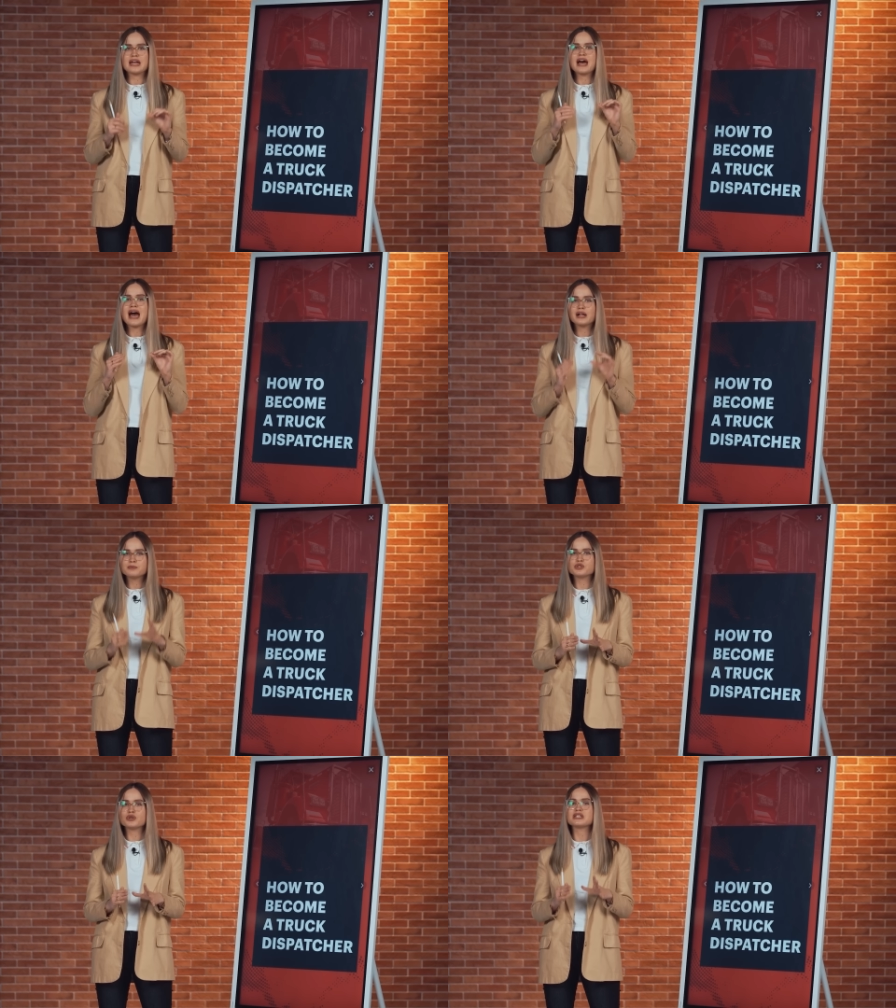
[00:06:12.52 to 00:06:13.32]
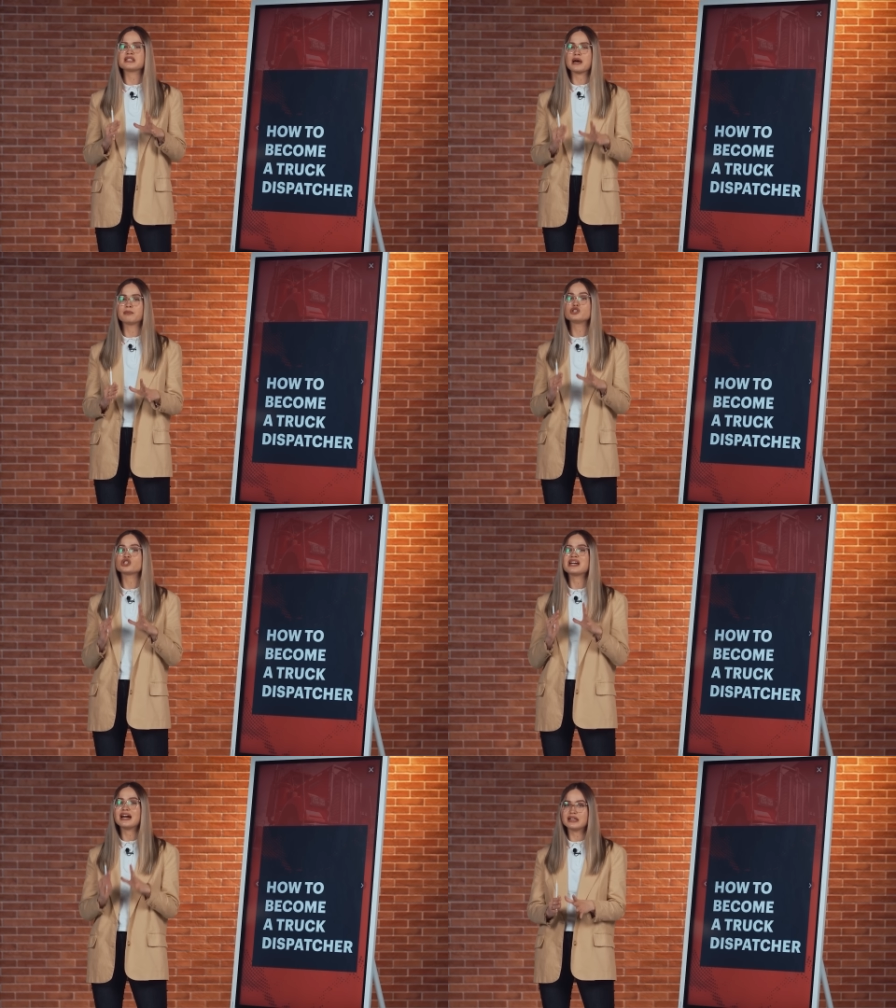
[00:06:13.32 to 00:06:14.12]
It helps you establish
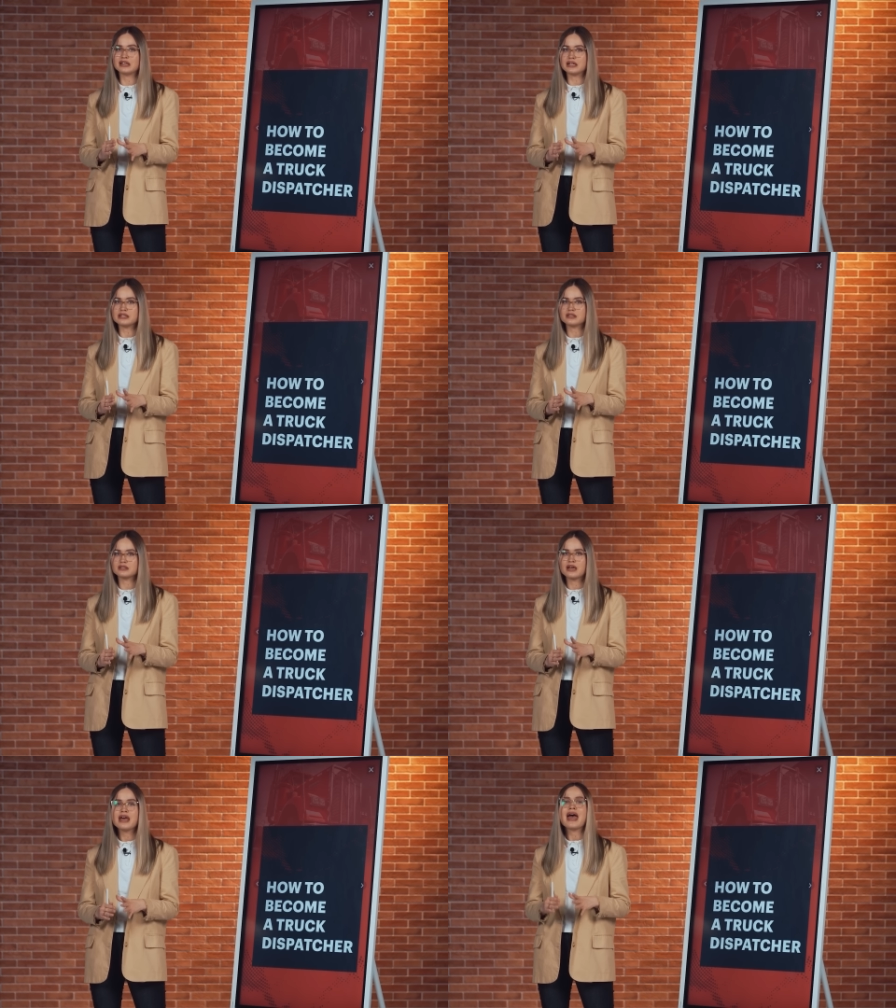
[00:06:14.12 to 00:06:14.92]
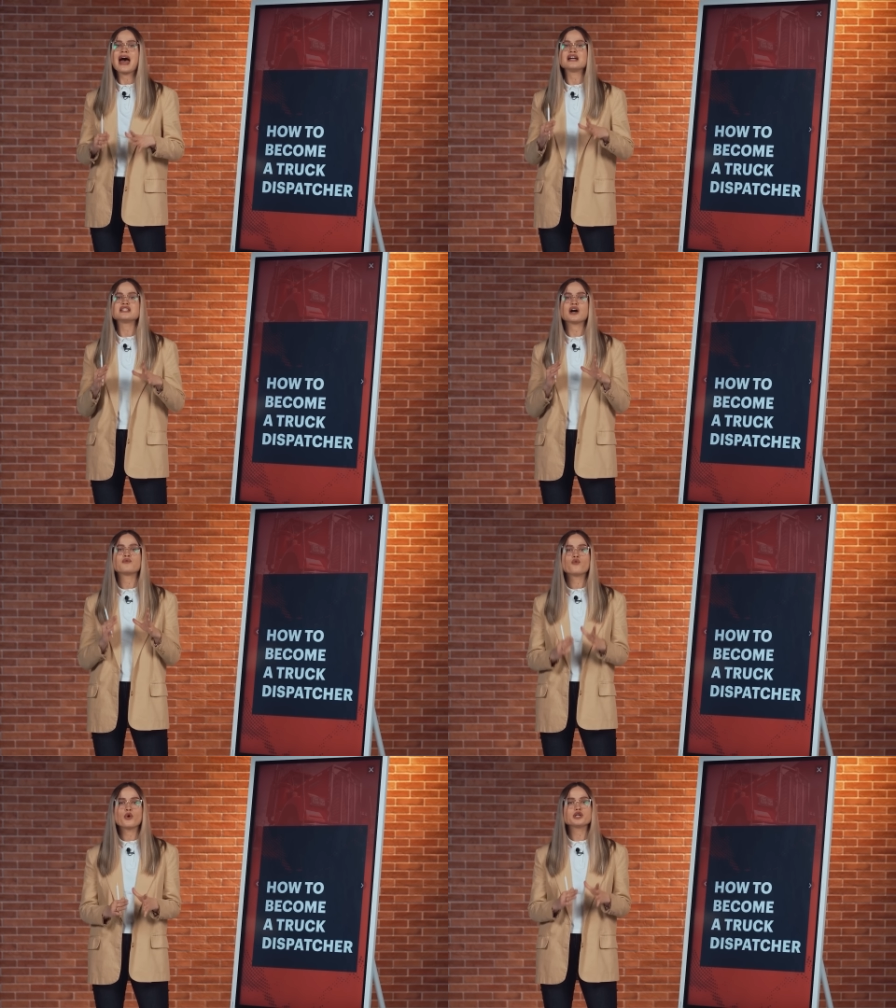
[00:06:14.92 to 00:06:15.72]
guidelines and
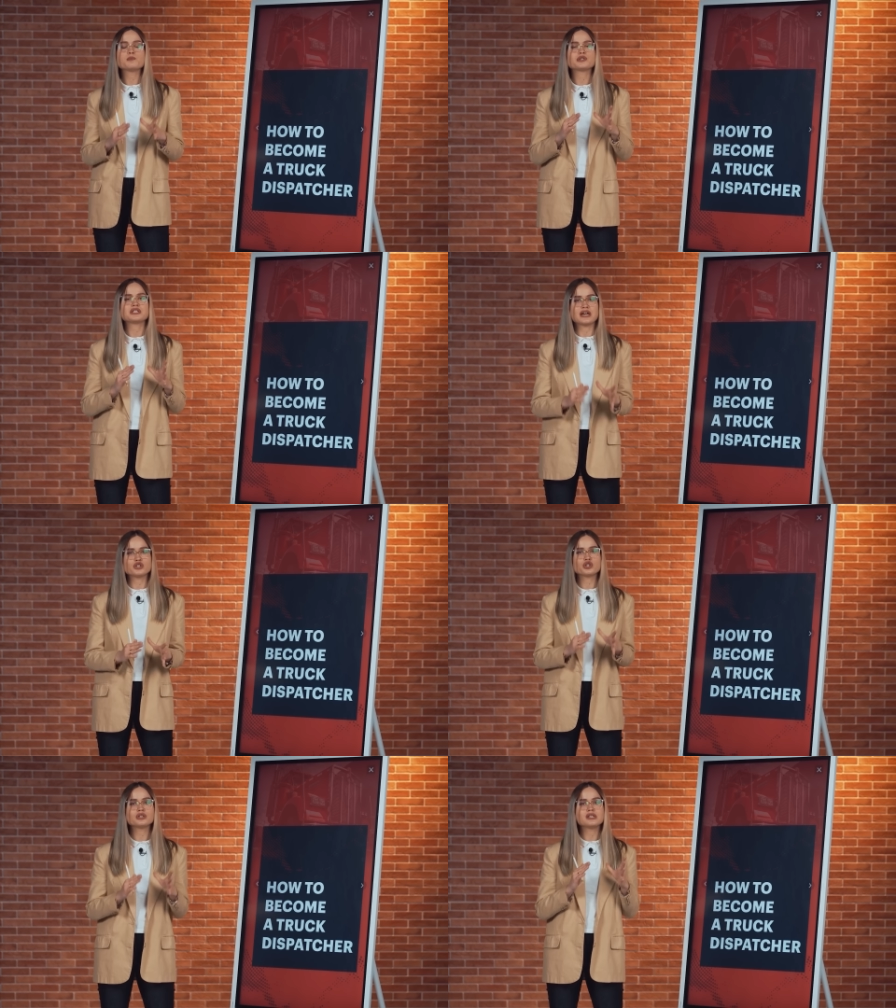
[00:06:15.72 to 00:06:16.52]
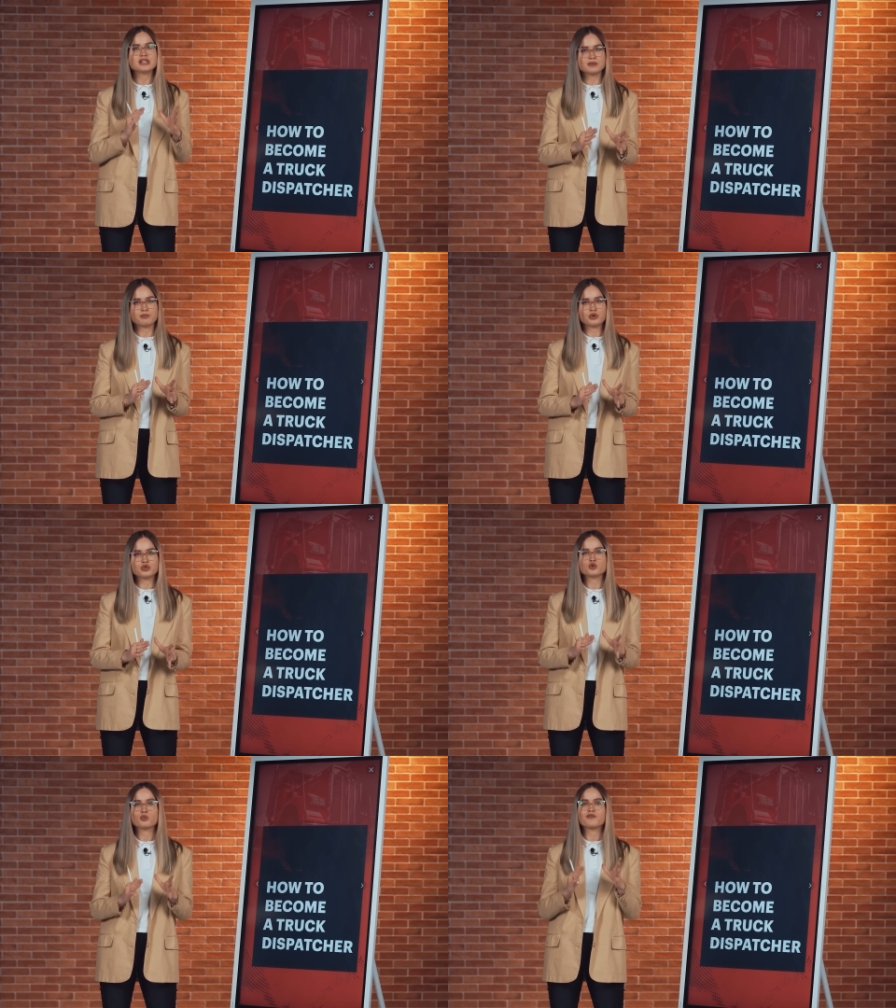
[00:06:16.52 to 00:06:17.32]
avoid potential
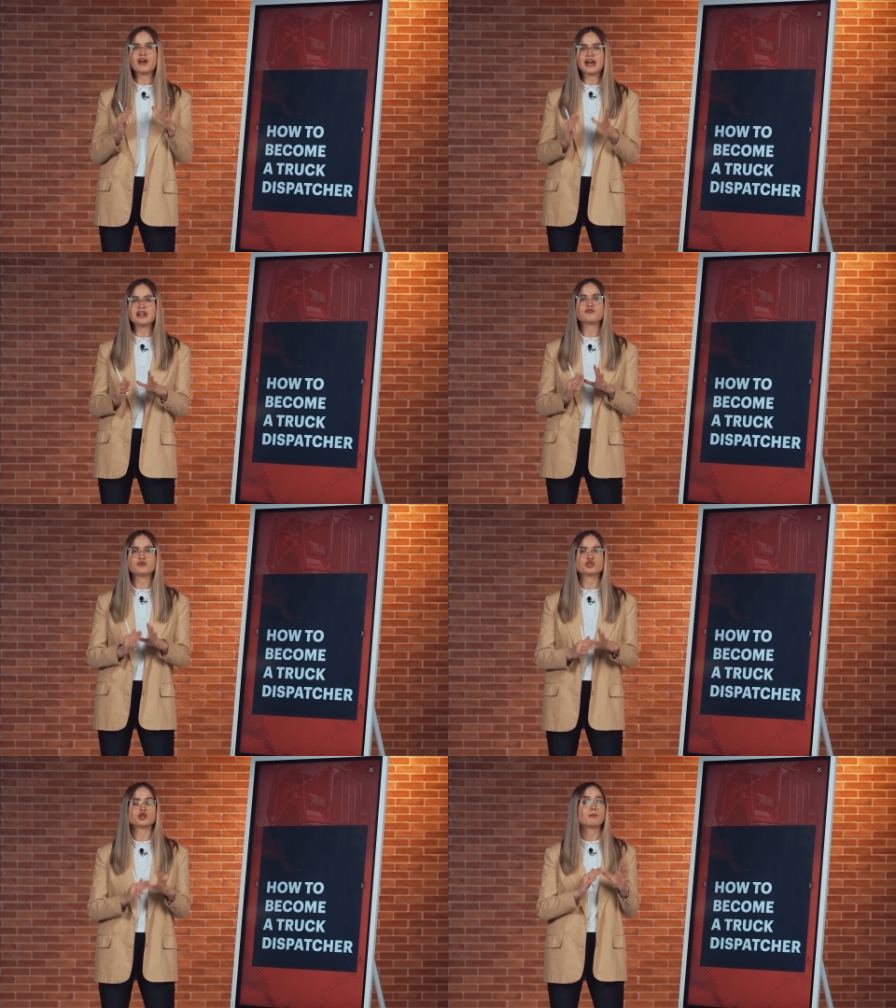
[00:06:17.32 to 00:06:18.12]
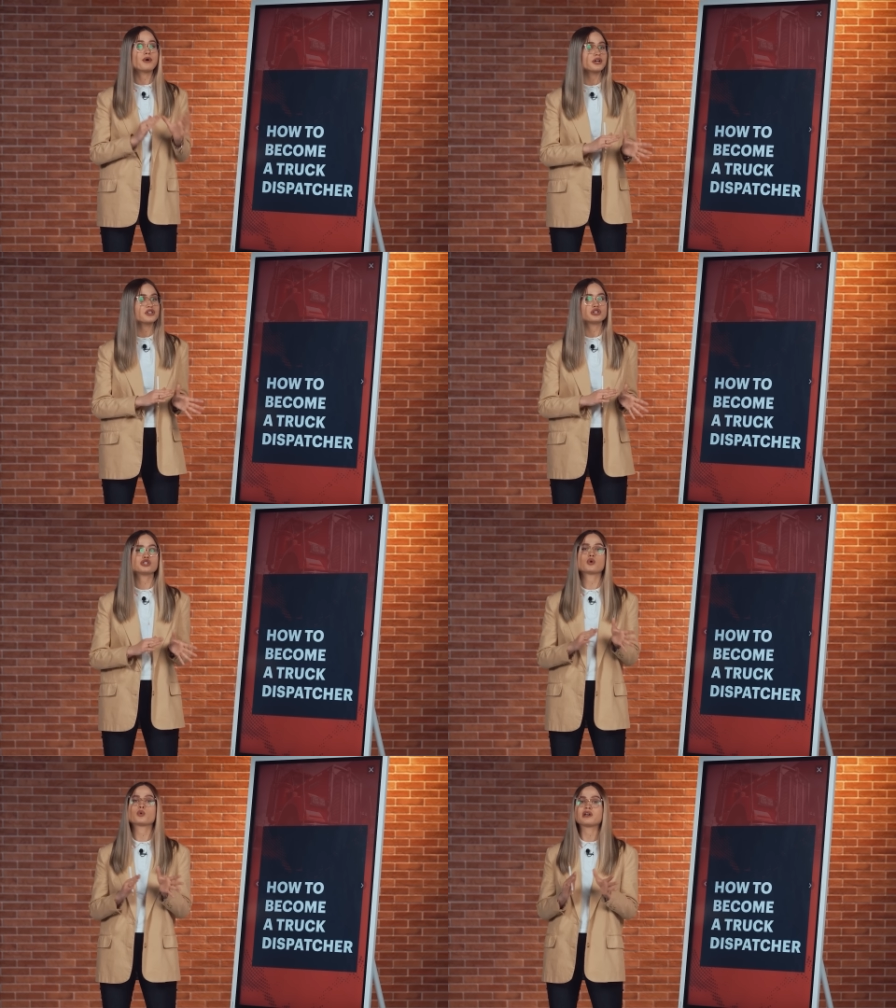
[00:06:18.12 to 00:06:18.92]
disputes with any future
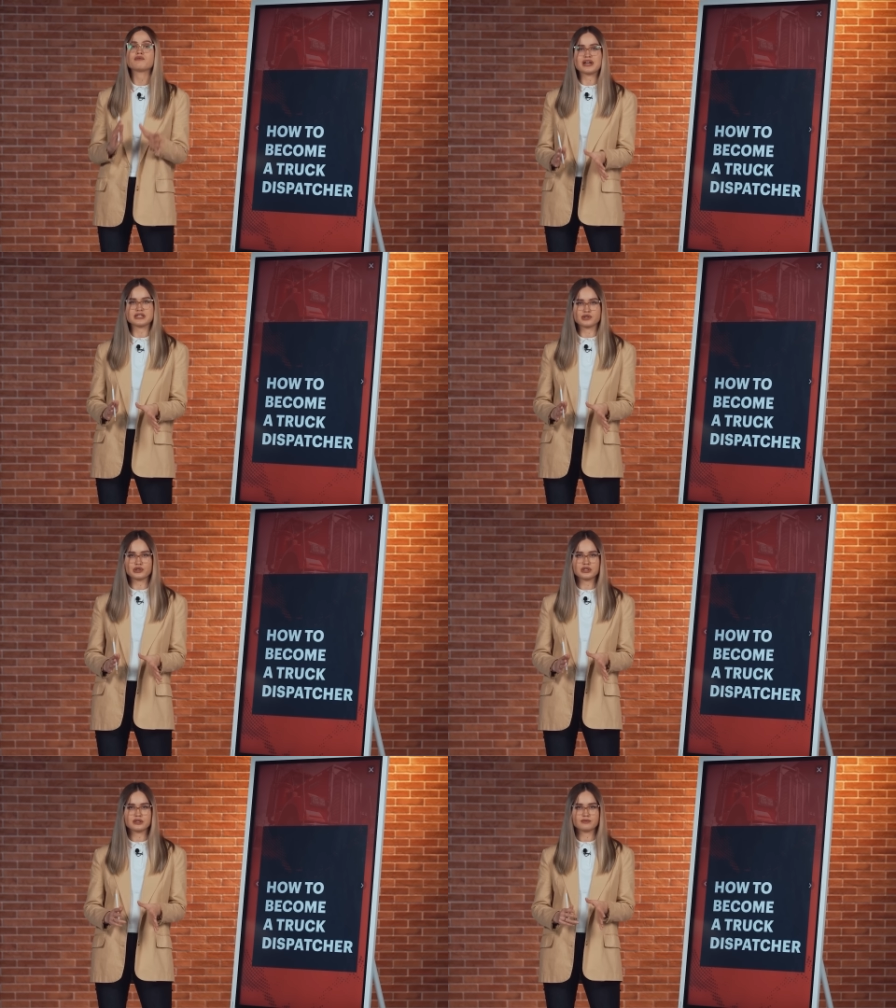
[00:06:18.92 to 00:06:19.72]
partners or investors.